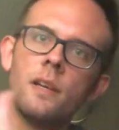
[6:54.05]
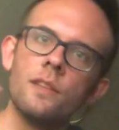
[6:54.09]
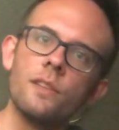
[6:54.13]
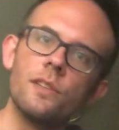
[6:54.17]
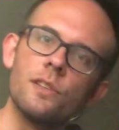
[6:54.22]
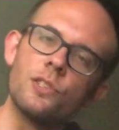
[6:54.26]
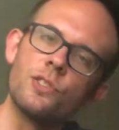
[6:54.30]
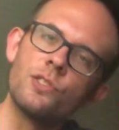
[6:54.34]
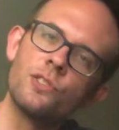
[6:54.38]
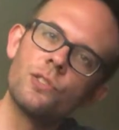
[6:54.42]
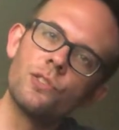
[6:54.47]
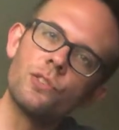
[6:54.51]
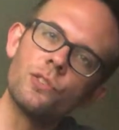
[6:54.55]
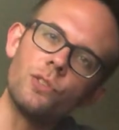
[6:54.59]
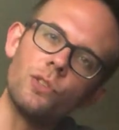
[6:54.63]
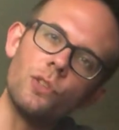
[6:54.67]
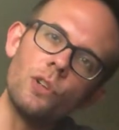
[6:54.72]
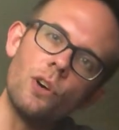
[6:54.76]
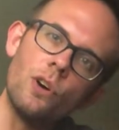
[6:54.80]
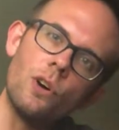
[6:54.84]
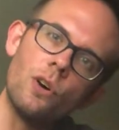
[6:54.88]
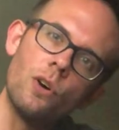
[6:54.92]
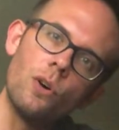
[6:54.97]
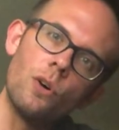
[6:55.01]
The
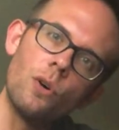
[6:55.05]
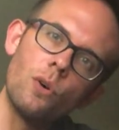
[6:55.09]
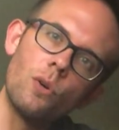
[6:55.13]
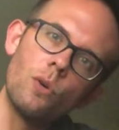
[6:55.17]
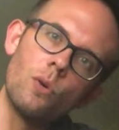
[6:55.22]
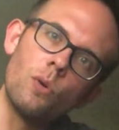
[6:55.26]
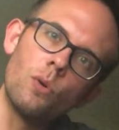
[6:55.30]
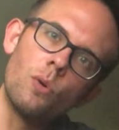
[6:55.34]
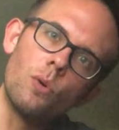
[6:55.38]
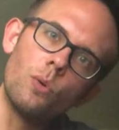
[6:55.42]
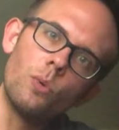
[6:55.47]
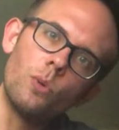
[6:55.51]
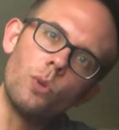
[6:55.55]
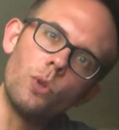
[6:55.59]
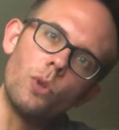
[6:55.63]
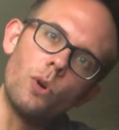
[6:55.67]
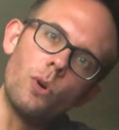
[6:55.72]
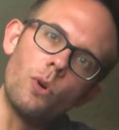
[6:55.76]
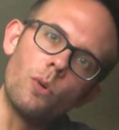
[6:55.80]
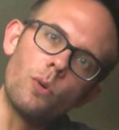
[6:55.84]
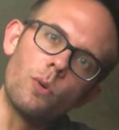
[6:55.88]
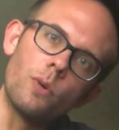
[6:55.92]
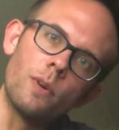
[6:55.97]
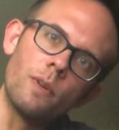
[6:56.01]
slow
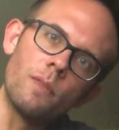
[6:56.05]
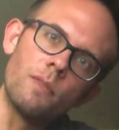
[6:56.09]
lower